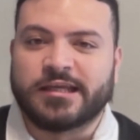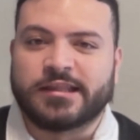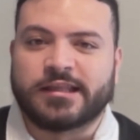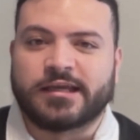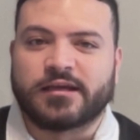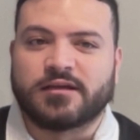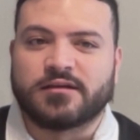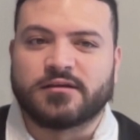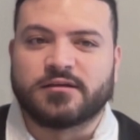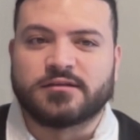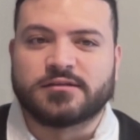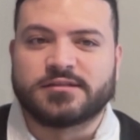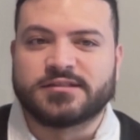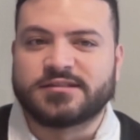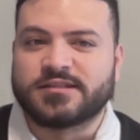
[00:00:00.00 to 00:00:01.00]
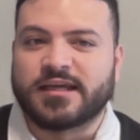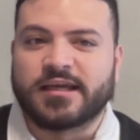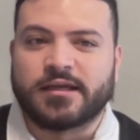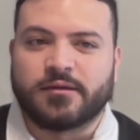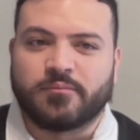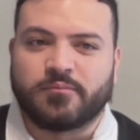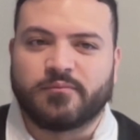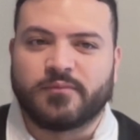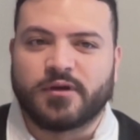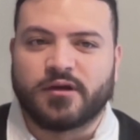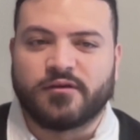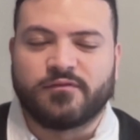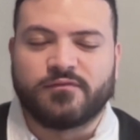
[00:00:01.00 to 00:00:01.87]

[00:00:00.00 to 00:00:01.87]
in like a state uh,